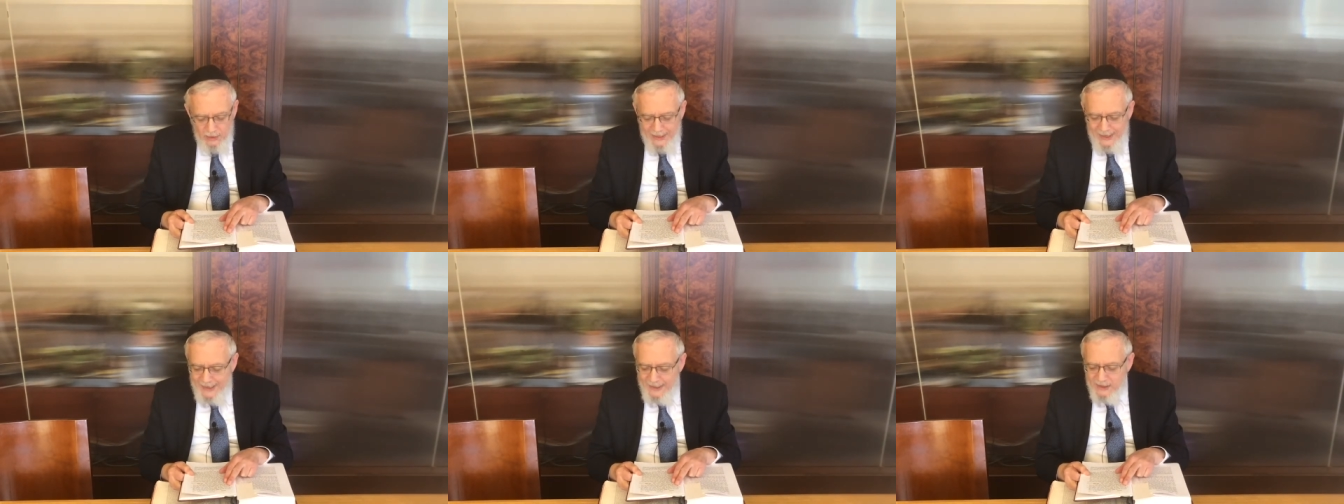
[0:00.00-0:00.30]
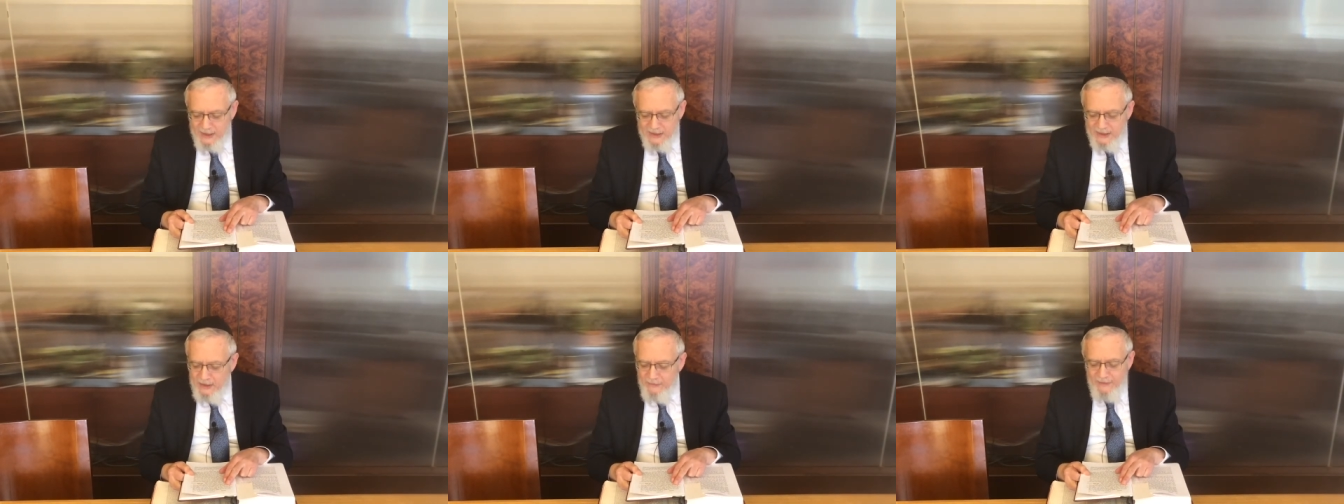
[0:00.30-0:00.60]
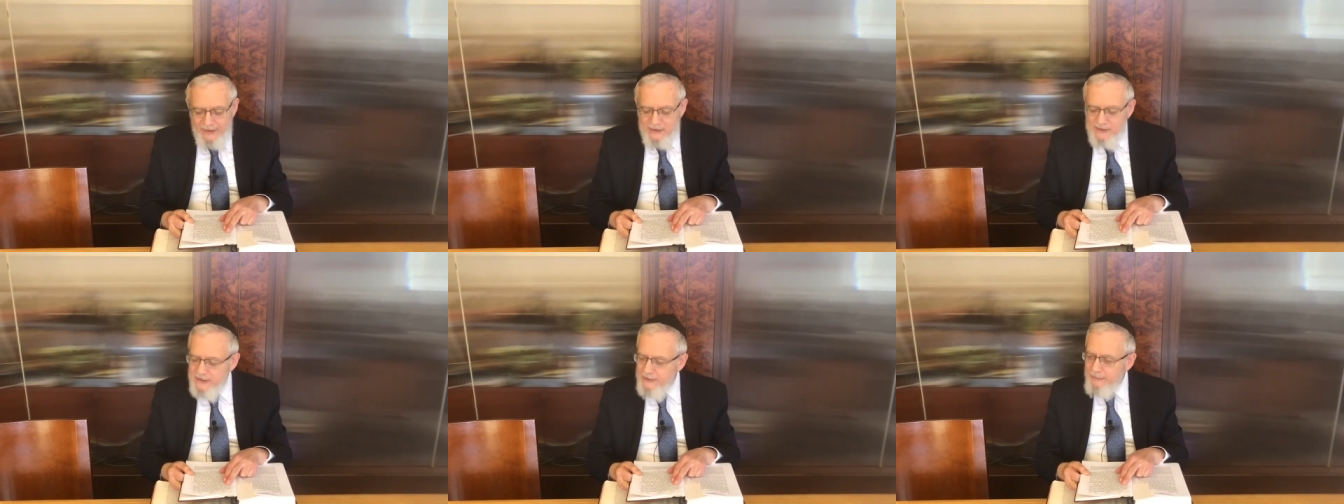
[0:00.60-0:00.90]
it
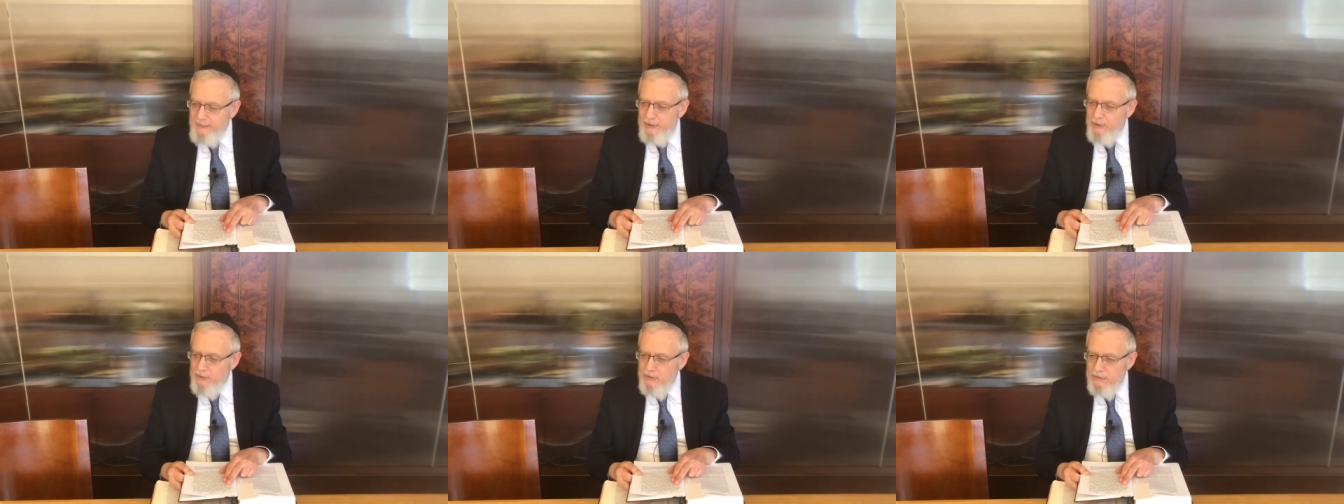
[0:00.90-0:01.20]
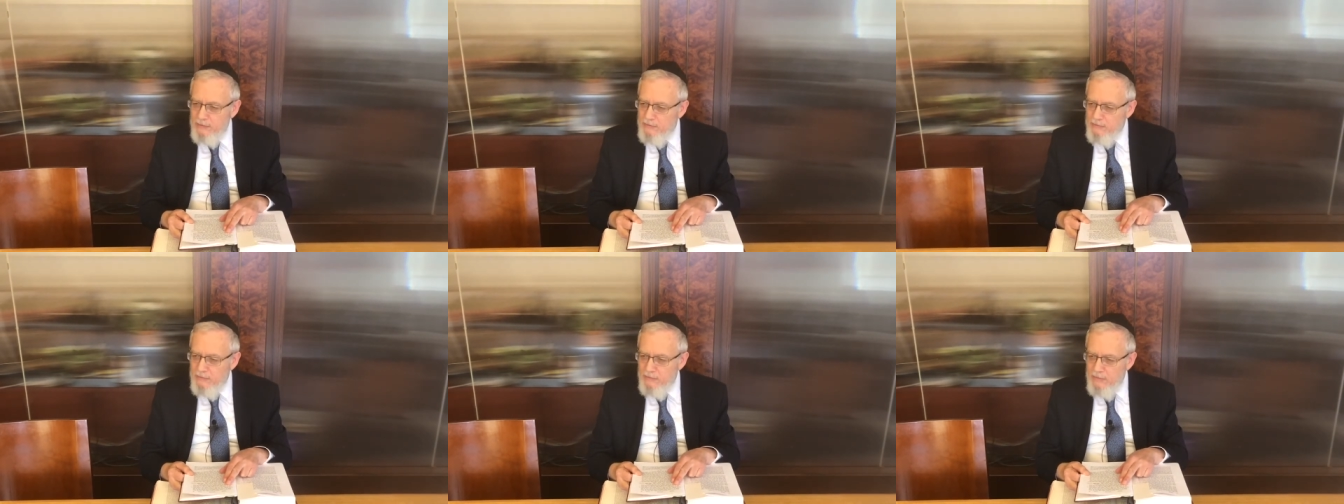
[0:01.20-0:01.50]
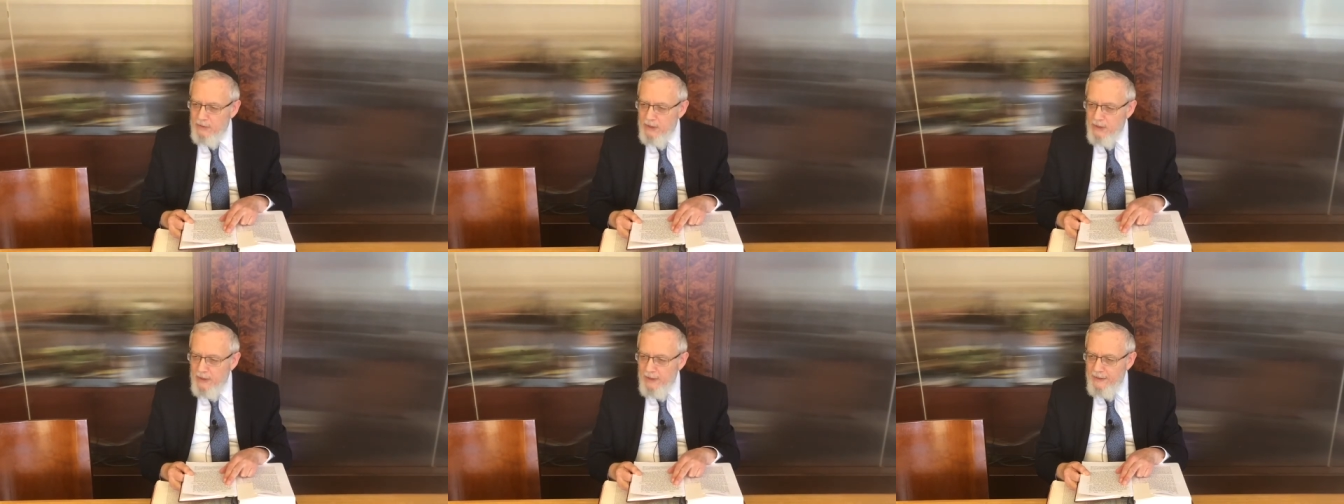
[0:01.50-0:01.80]

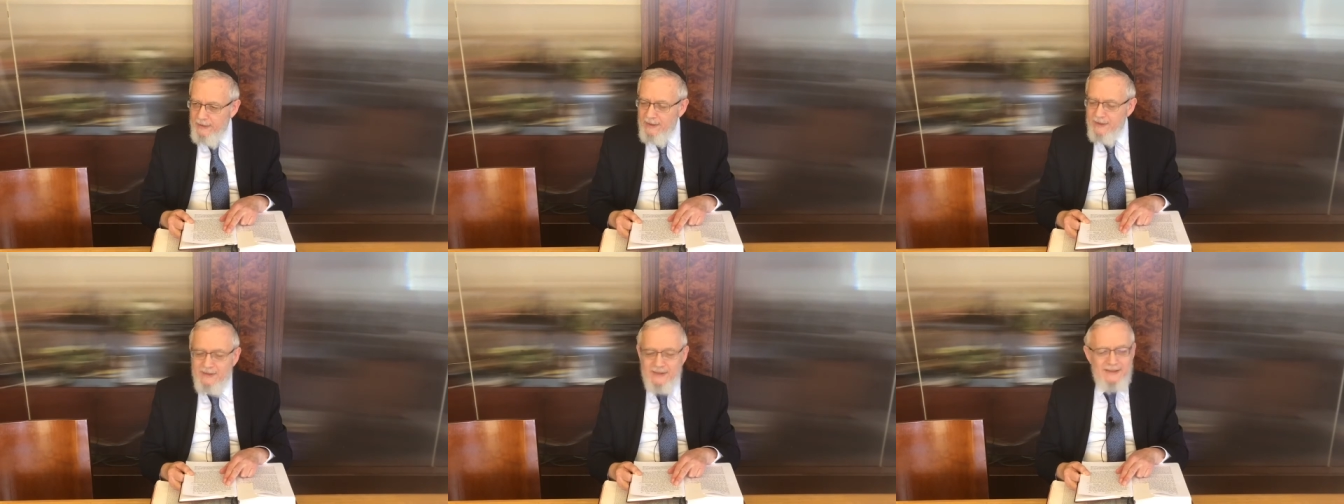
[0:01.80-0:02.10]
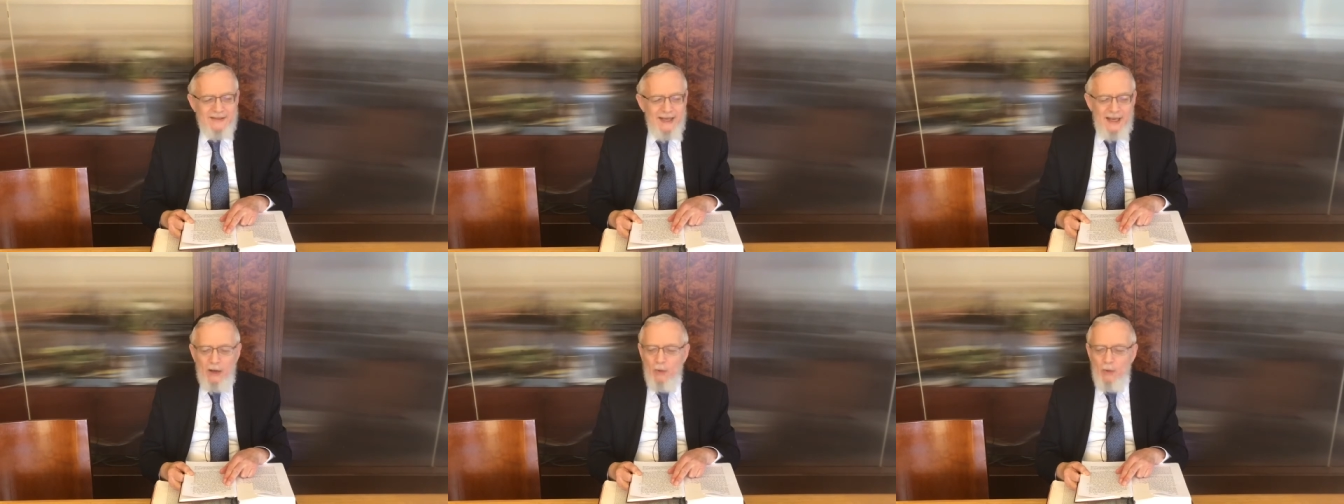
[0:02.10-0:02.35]
doesn't say,